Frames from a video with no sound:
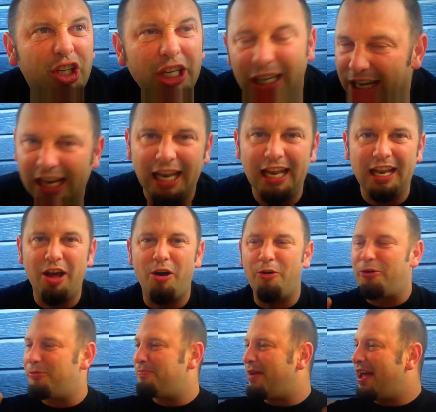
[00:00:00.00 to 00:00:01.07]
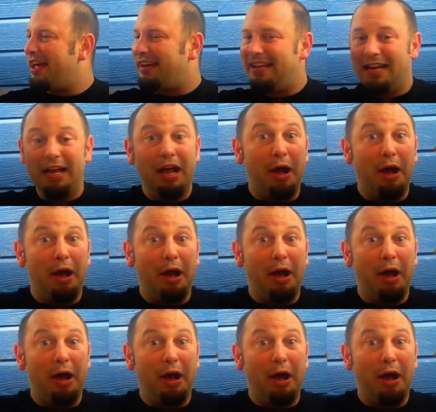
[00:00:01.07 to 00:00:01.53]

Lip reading: Good Lord, man.